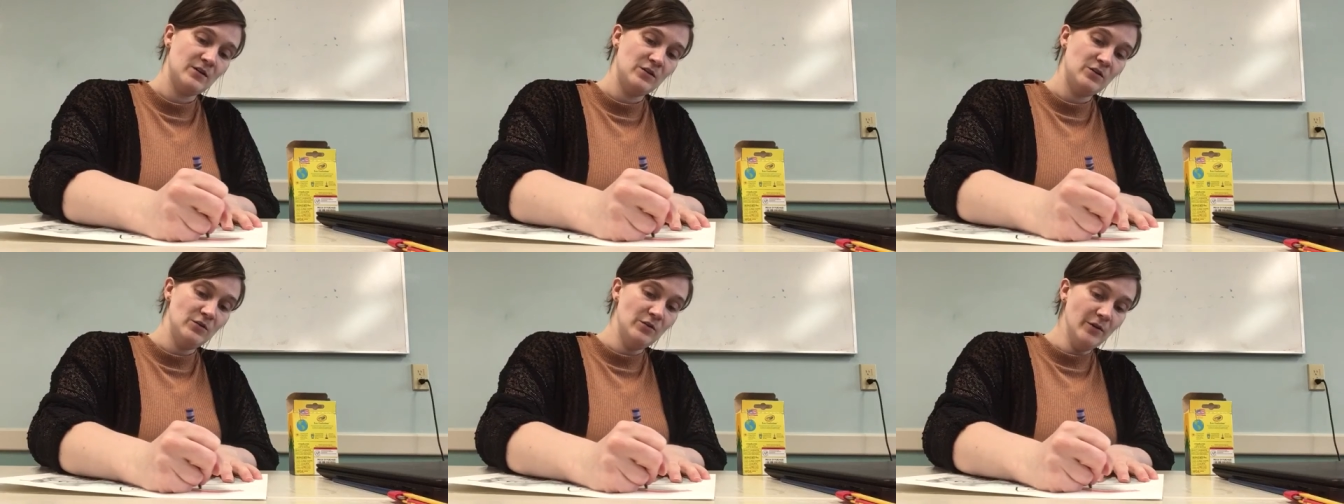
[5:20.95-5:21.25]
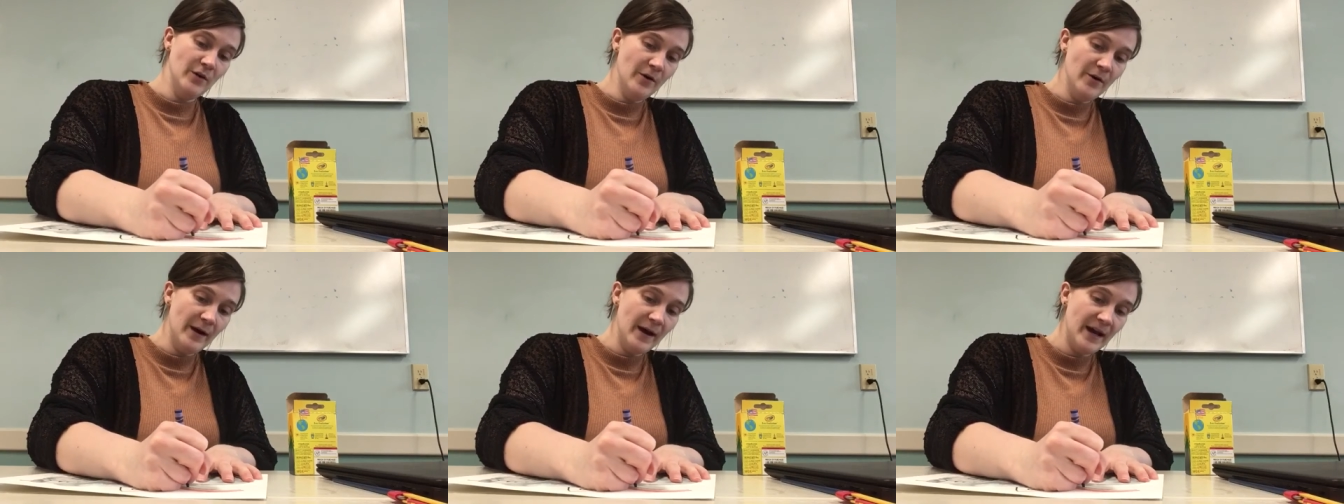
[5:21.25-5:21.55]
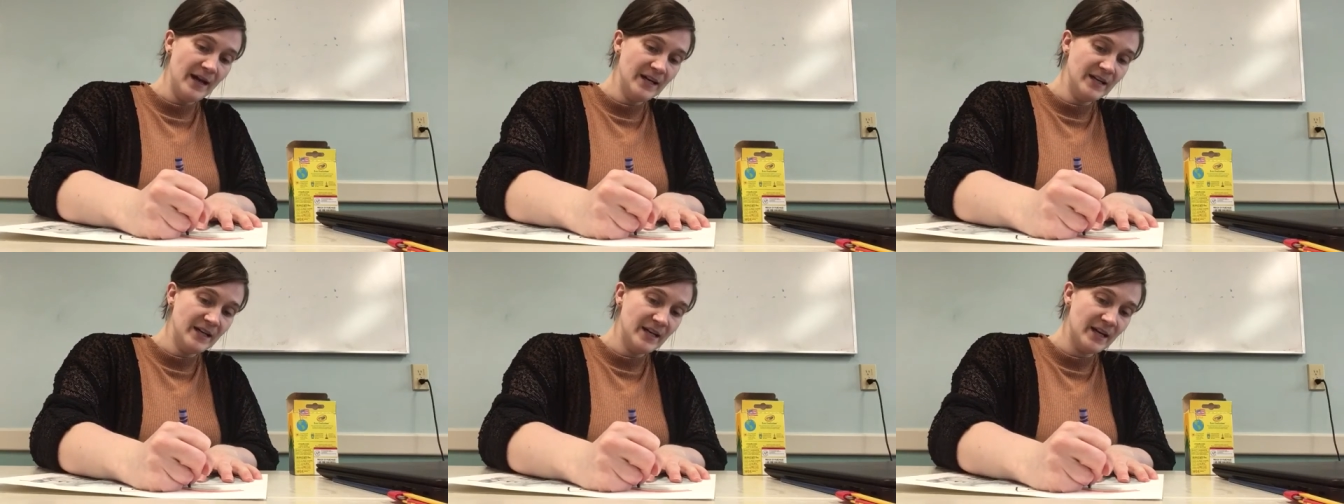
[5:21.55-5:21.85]
you go
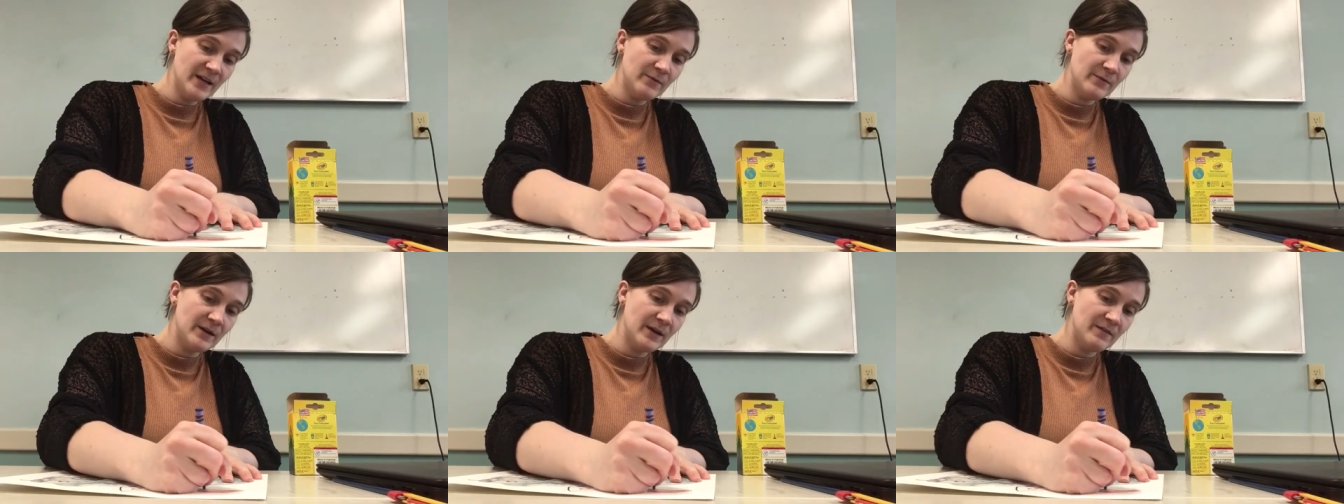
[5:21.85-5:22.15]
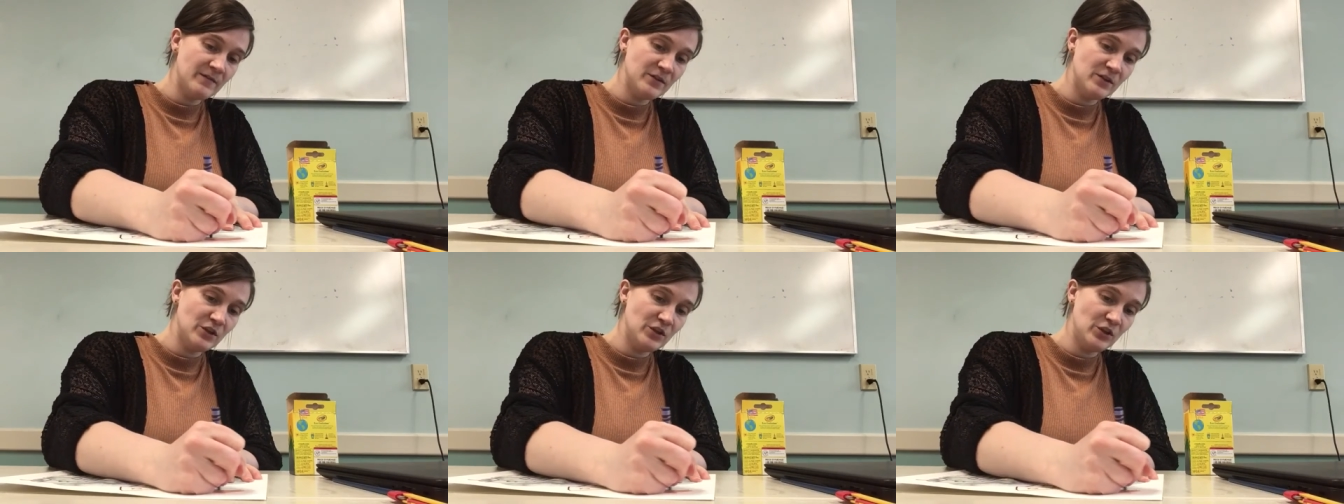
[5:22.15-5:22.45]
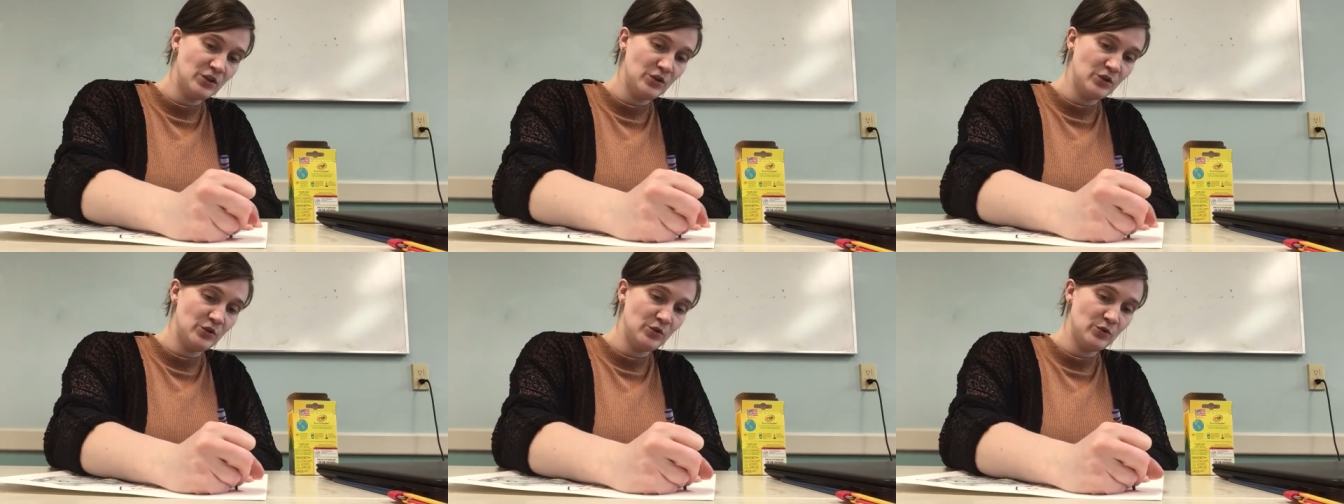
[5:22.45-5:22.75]
ahead and add whatever
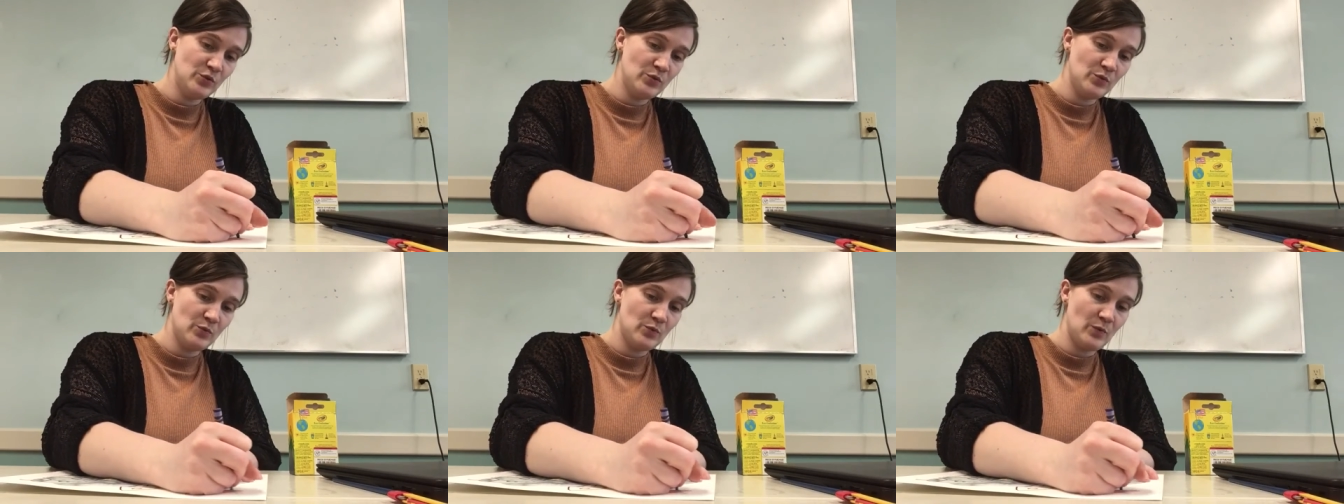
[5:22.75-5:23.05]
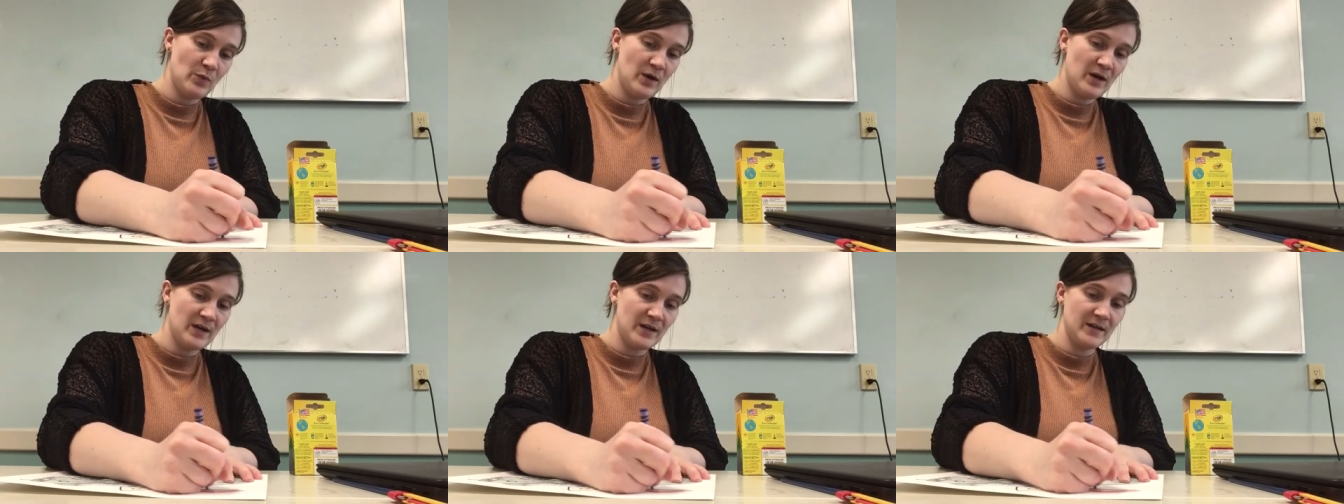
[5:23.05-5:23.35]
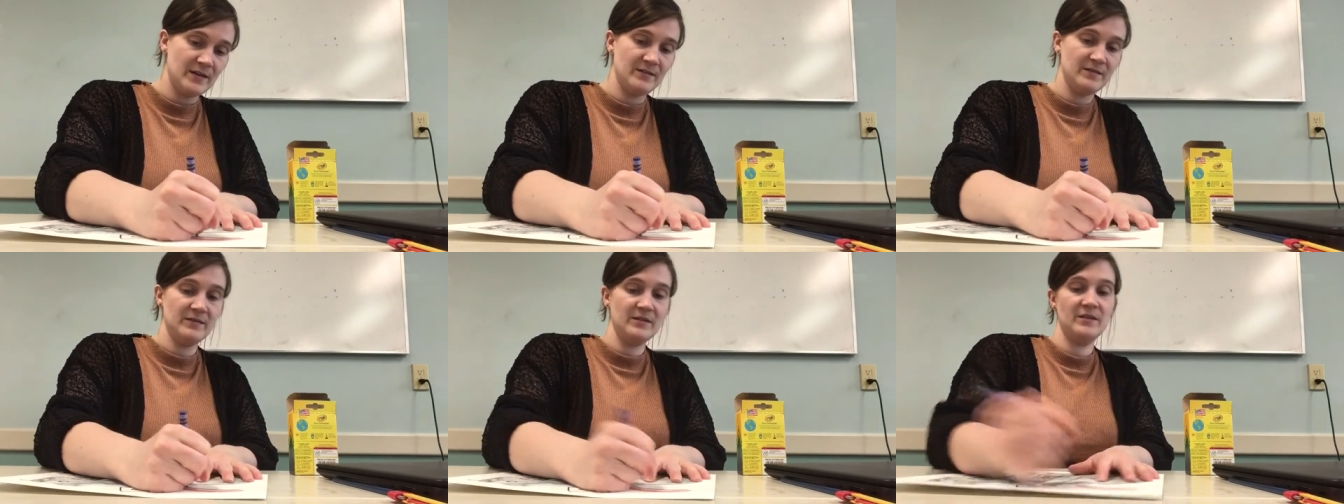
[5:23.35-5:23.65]
you
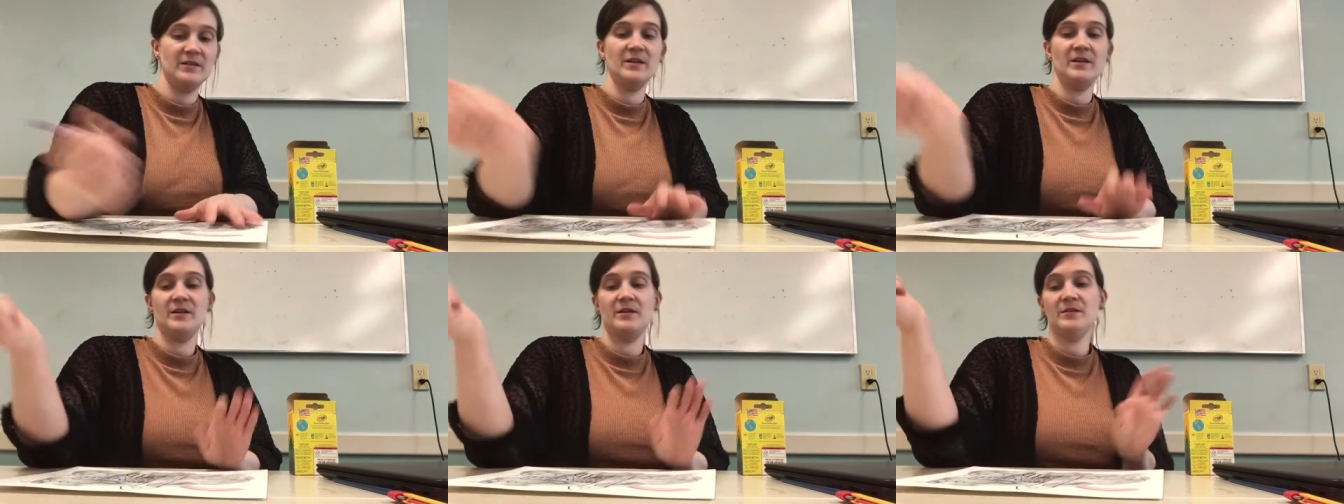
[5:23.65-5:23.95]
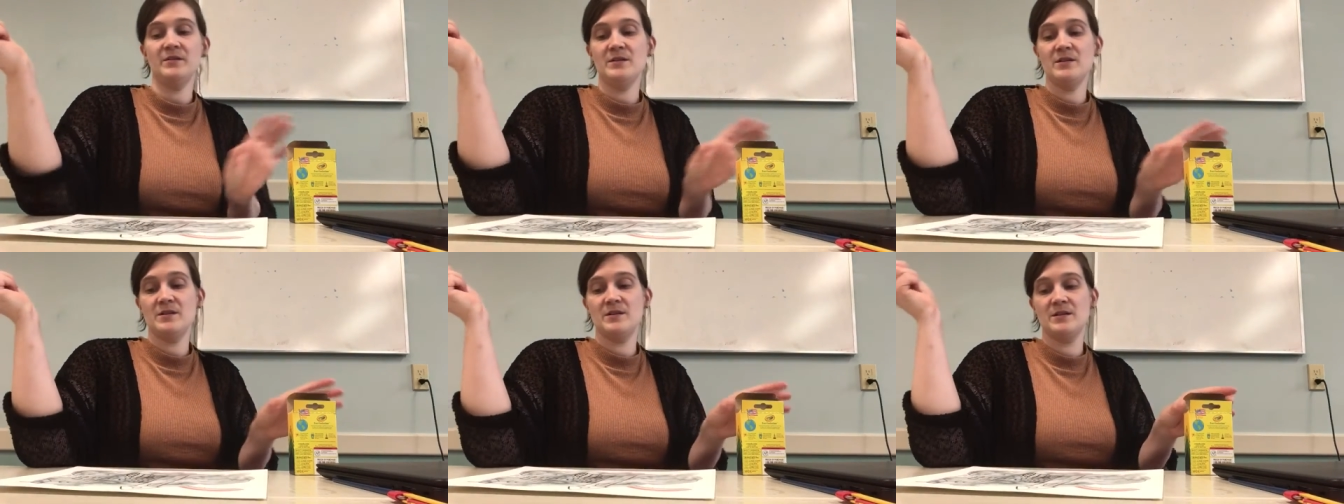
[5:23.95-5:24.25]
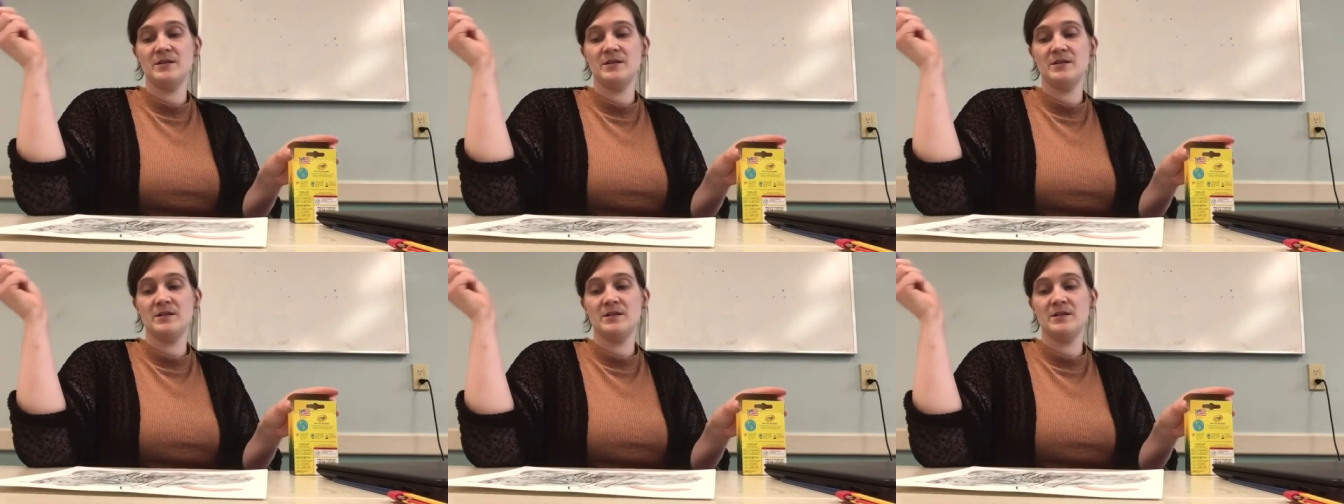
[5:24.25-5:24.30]
want, you know?